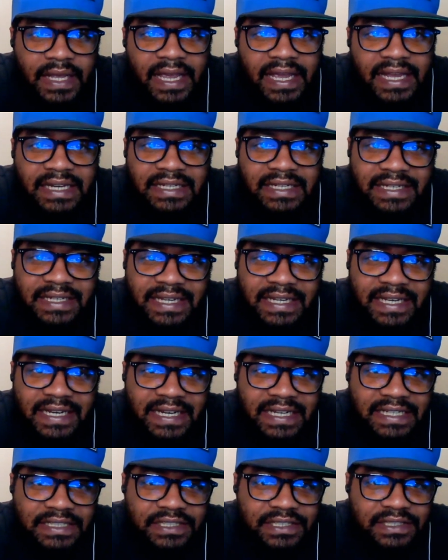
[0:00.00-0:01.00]
and the D N
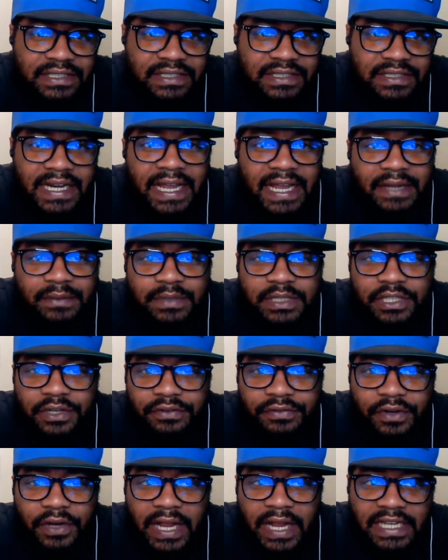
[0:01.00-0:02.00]
S name
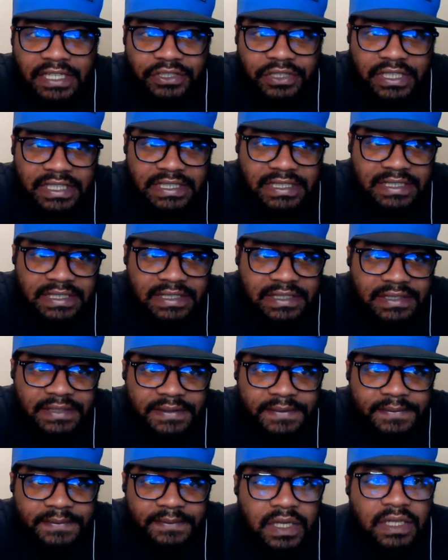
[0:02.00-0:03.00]
server addresses.
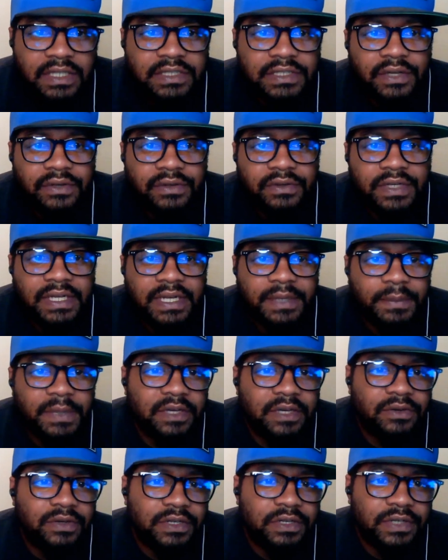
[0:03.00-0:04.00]
So let me
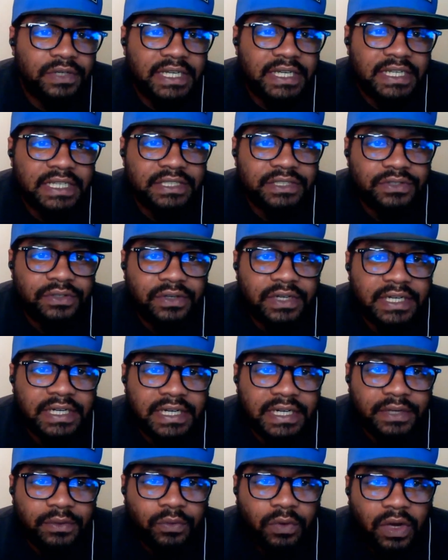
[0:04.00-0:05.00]
go on and get started
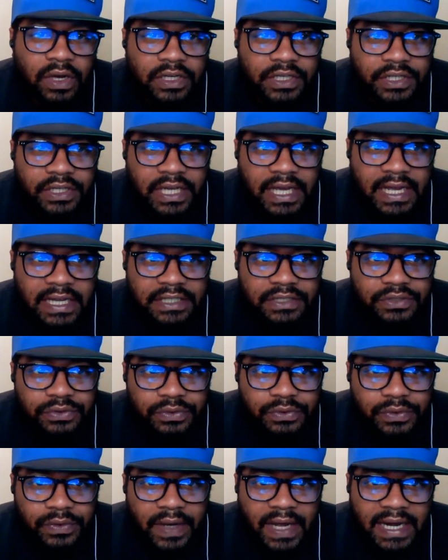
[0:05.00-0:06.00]
and walk you guys
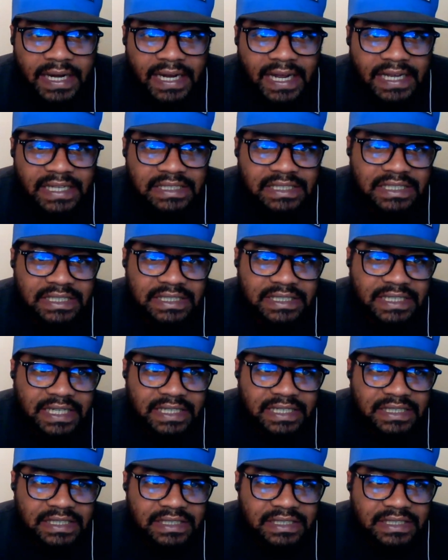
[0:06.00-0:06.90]
through how to actually set